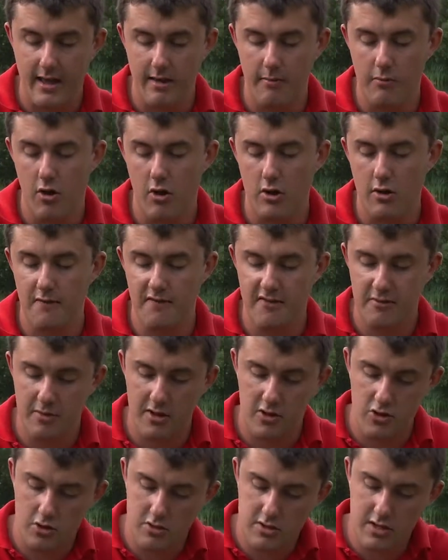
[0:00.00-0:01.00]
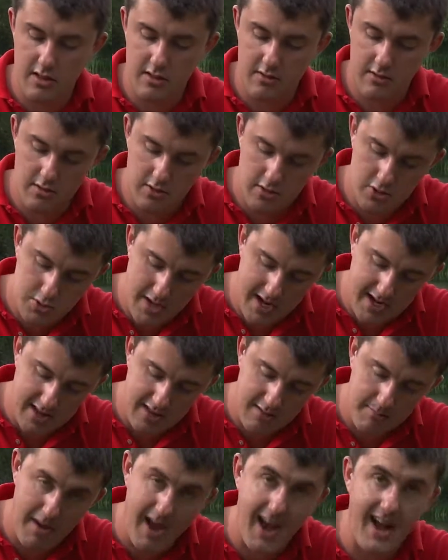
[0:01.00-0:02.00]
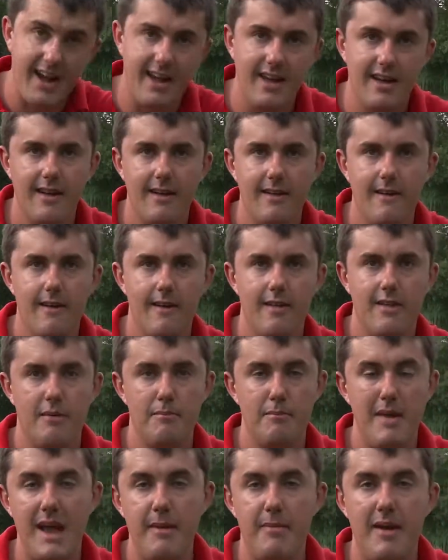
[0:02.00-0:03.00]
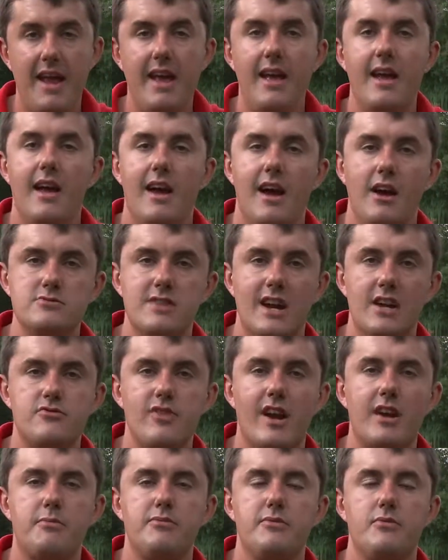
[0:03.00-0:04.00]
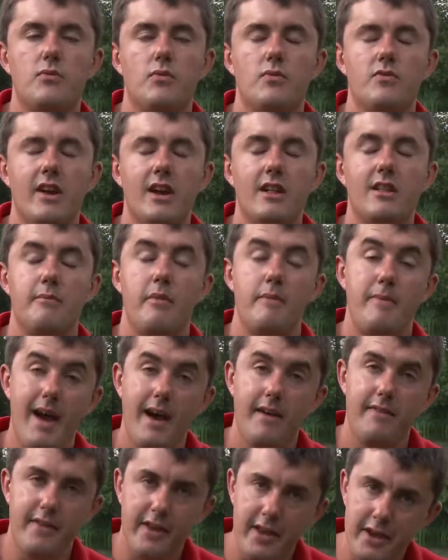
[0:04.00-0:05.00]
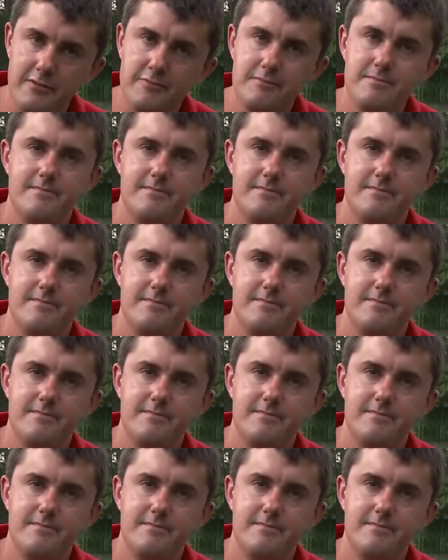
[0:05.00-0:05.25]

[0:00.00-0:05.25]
you're more comfortable adjusting the drag at the back, then maybe a rear drag reel would be better for you.